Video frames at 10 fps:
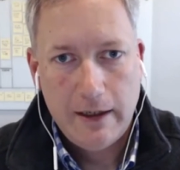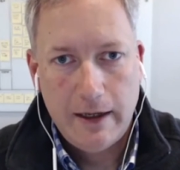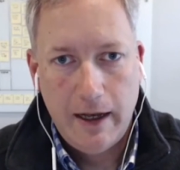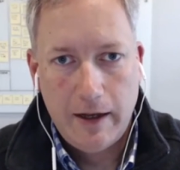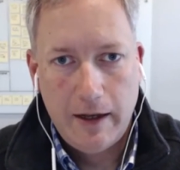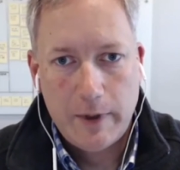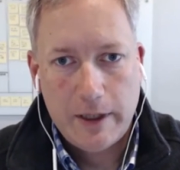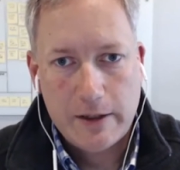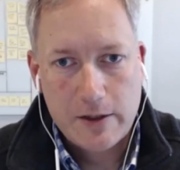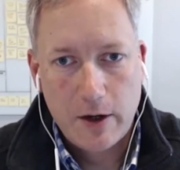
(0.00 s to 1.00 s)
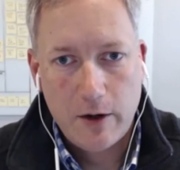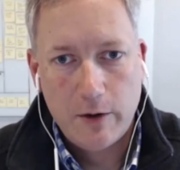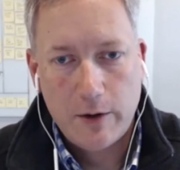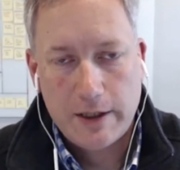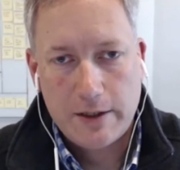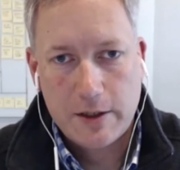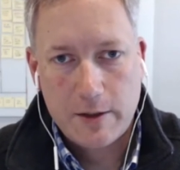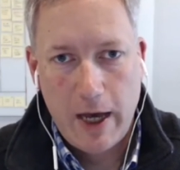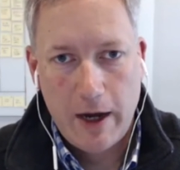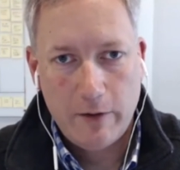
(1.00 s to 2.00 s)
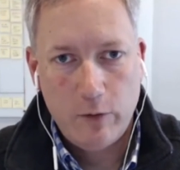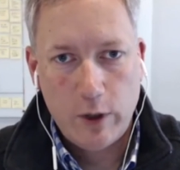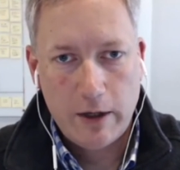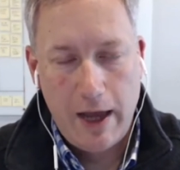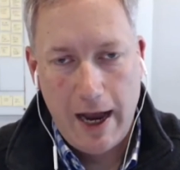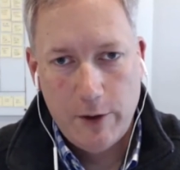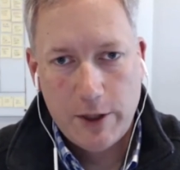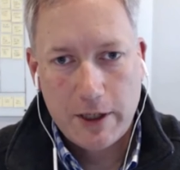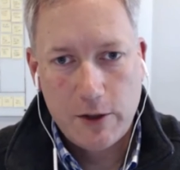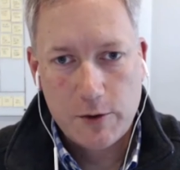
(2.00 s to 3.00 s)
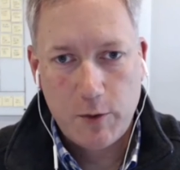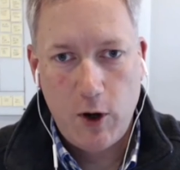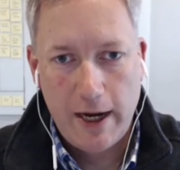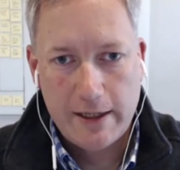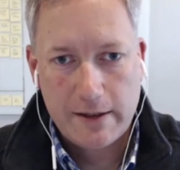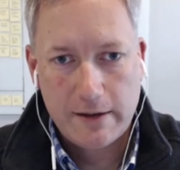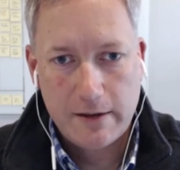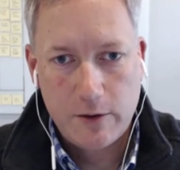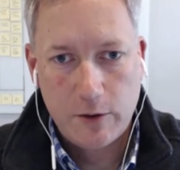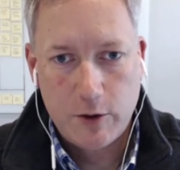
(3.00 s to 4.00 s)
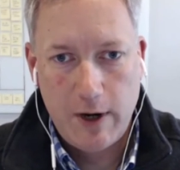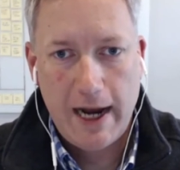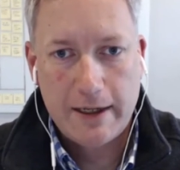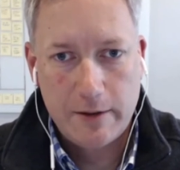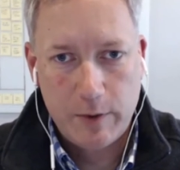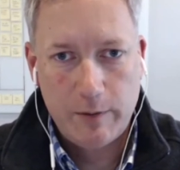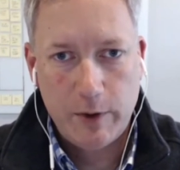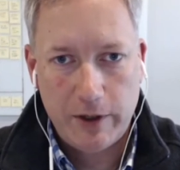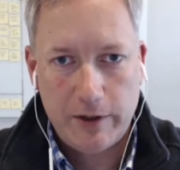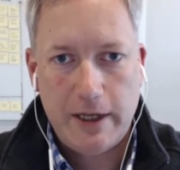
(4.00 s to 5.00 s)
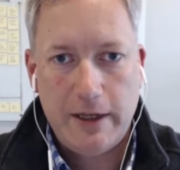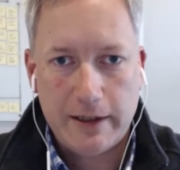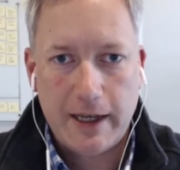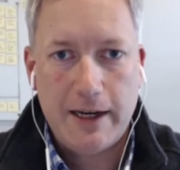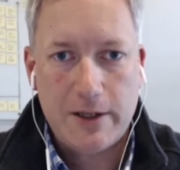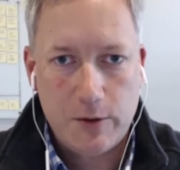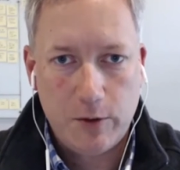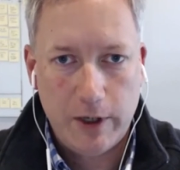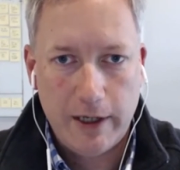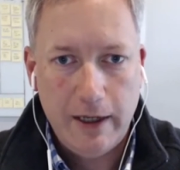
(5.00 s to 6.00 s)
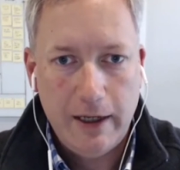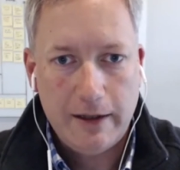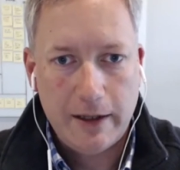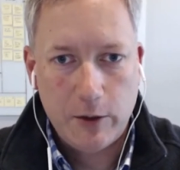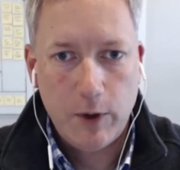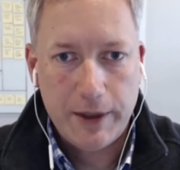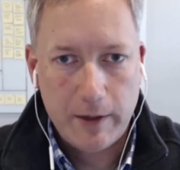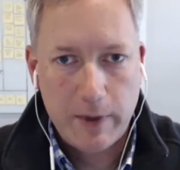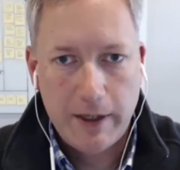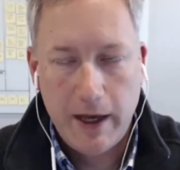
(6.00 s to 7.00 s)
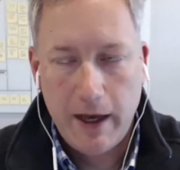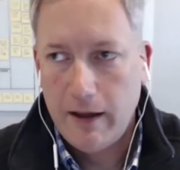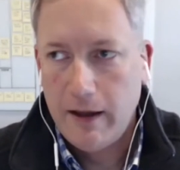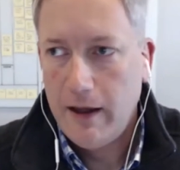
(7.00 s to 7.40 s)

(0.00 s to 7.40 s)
And so it's just a matter of how are you going to use price to attract the people that are telling the kind of story that you want them to tell,